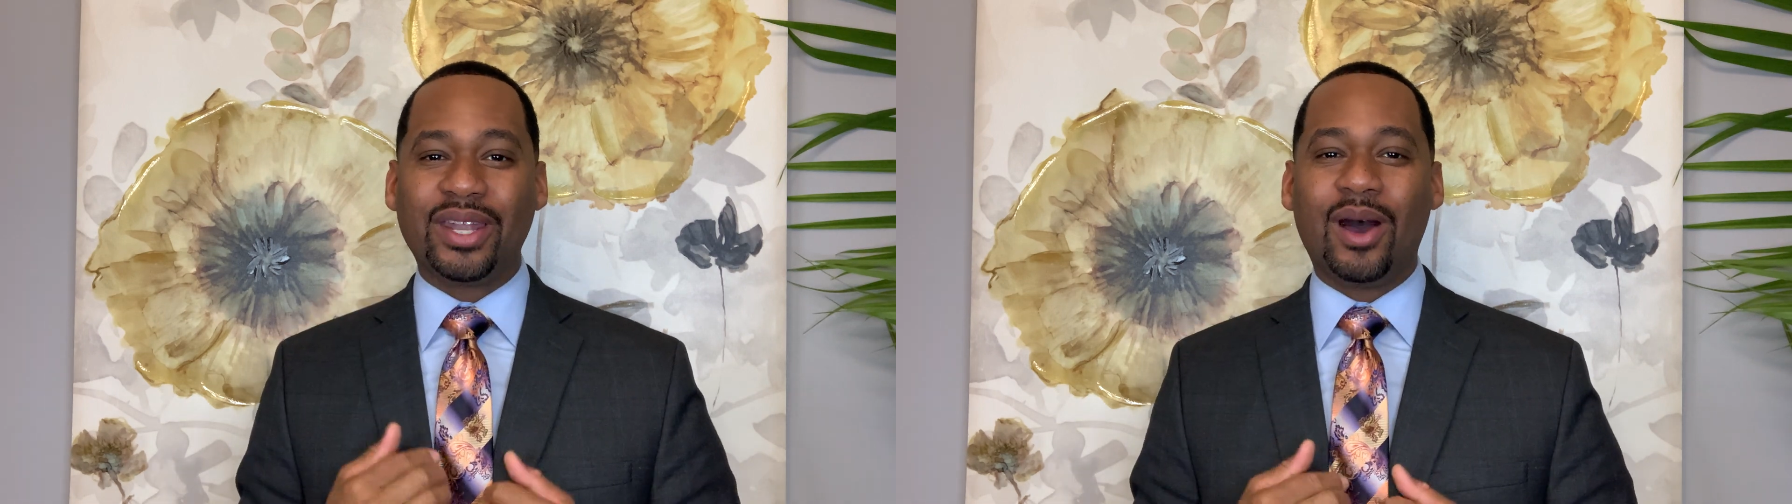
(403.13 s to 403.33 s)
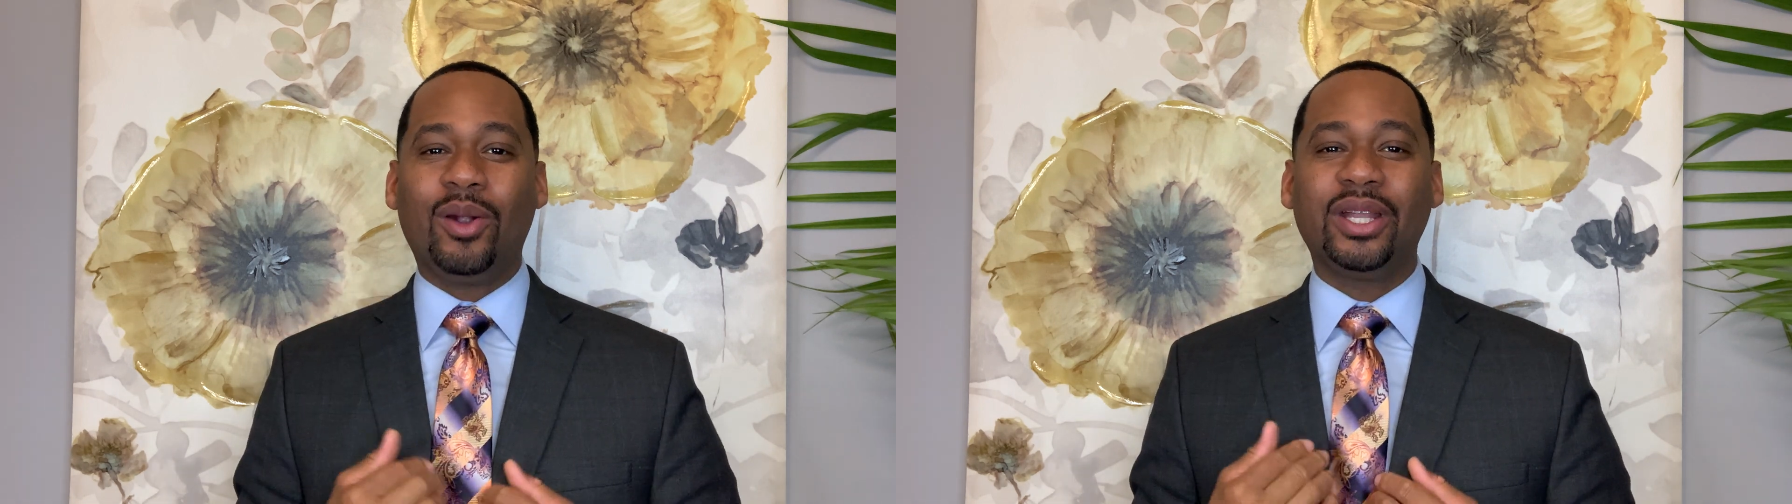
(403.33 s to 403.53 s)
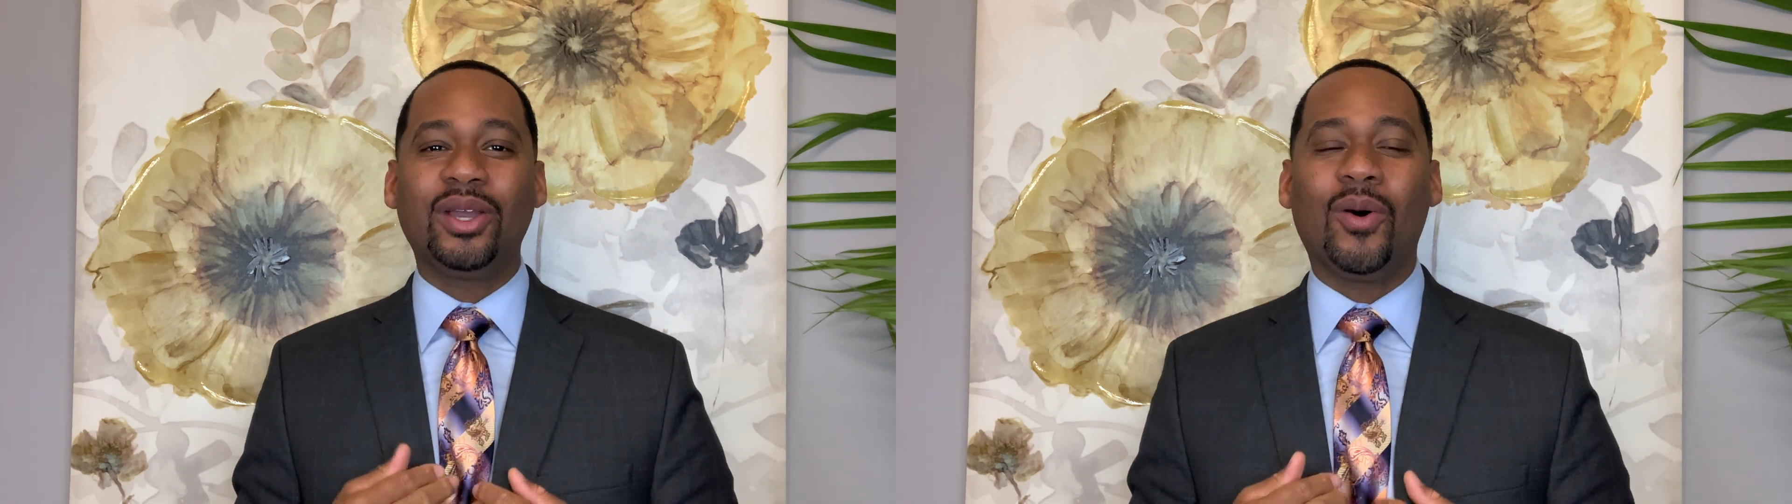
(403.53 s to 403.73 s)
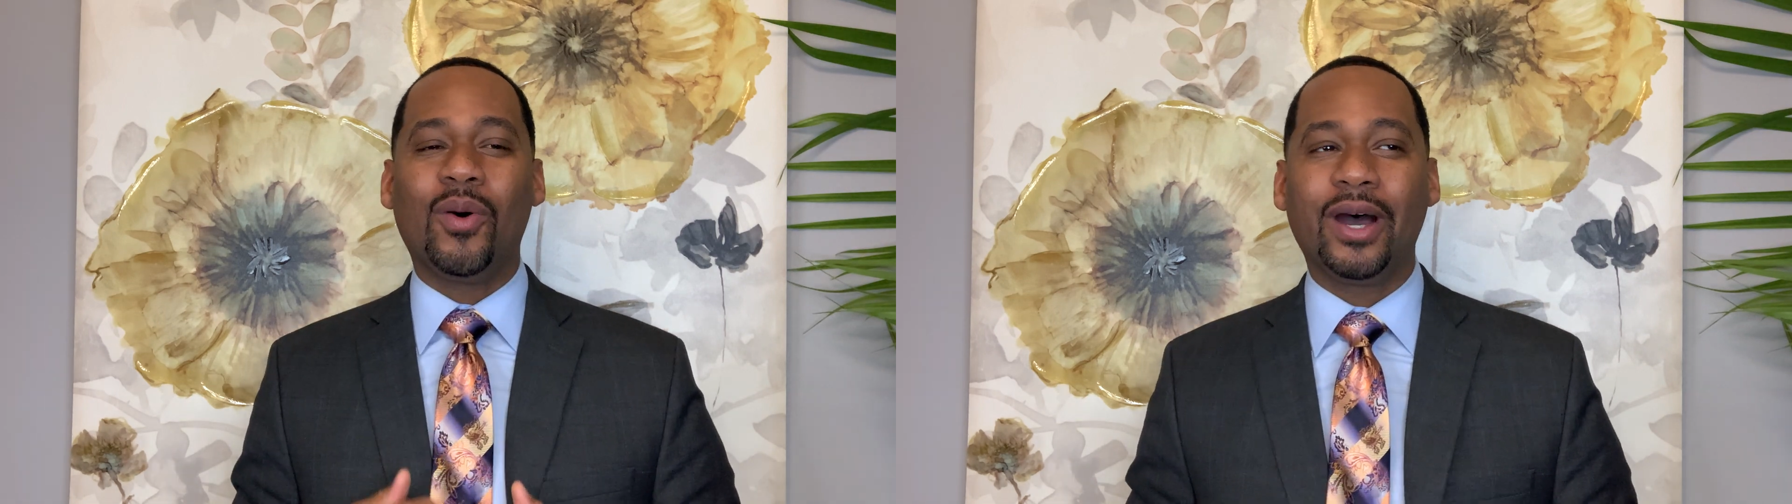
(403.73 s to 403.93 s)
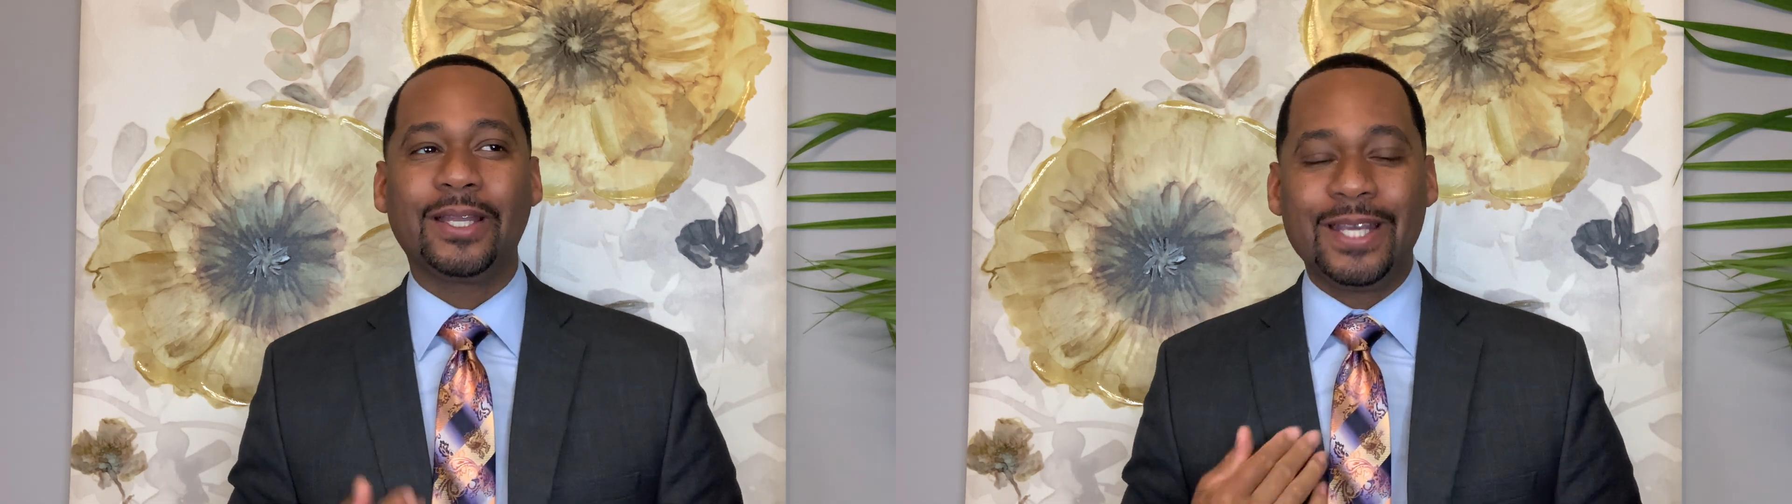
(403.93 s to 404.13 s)
not only
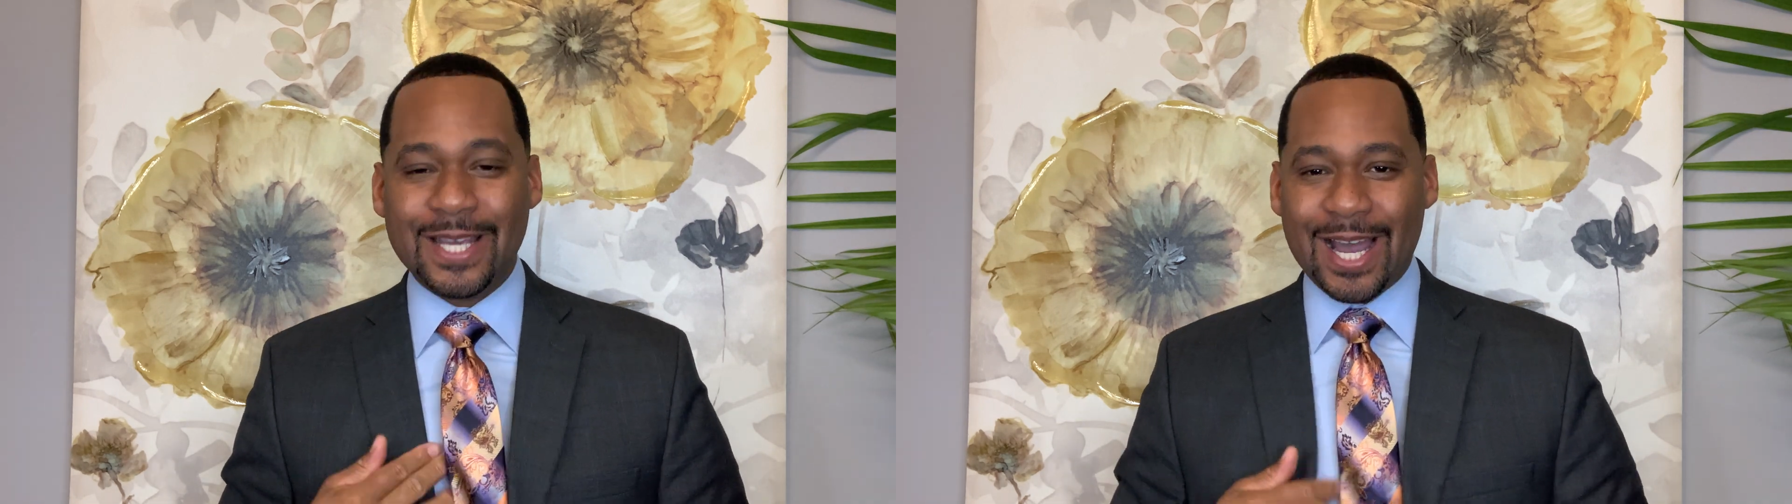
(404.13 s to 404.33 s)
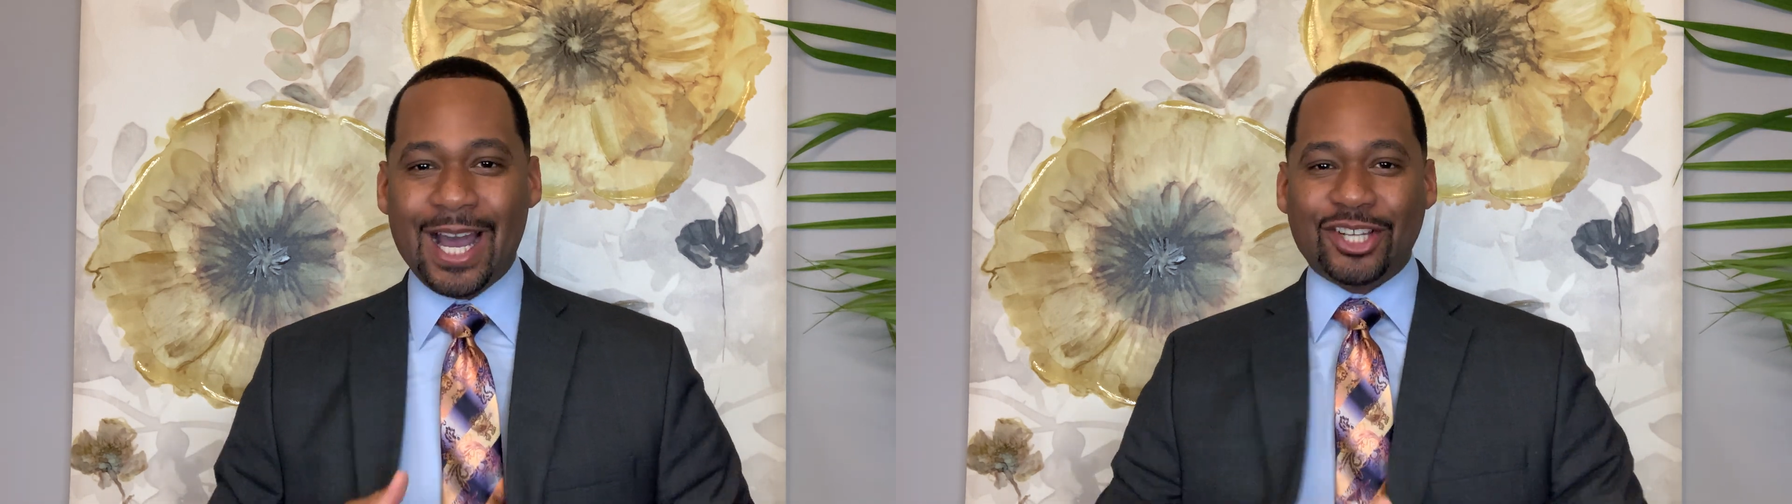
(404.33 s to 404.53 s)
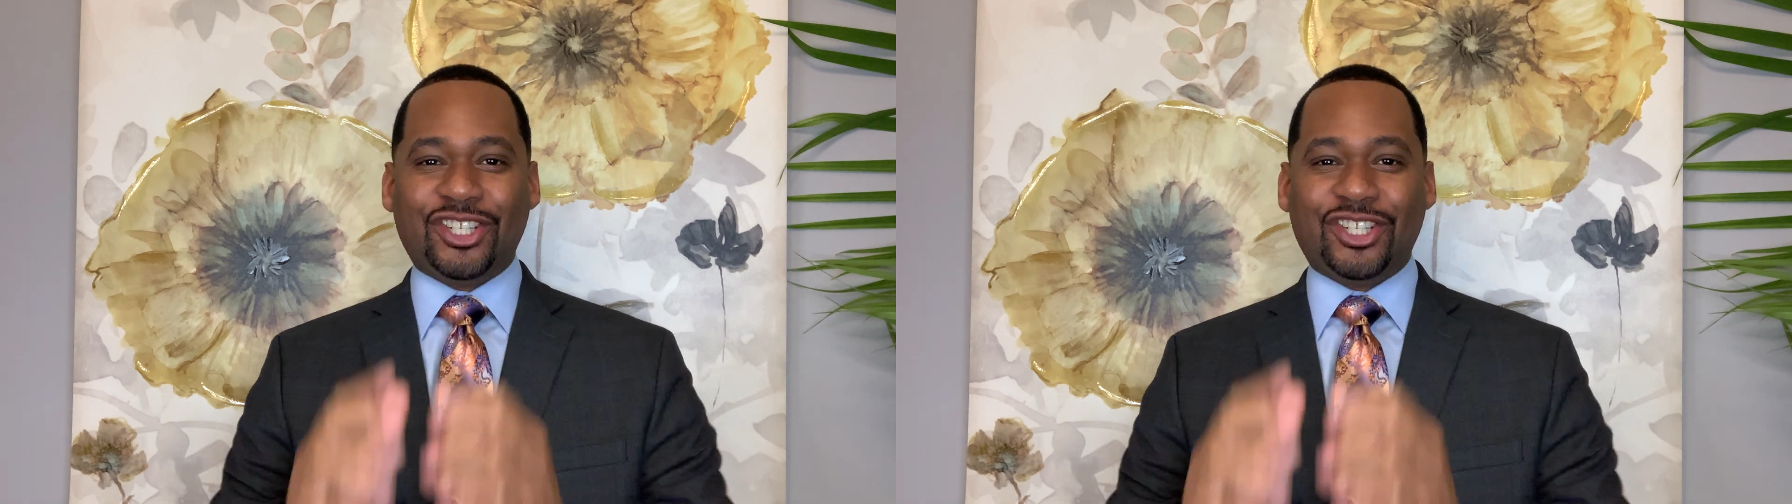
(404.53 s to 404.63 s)
on uh,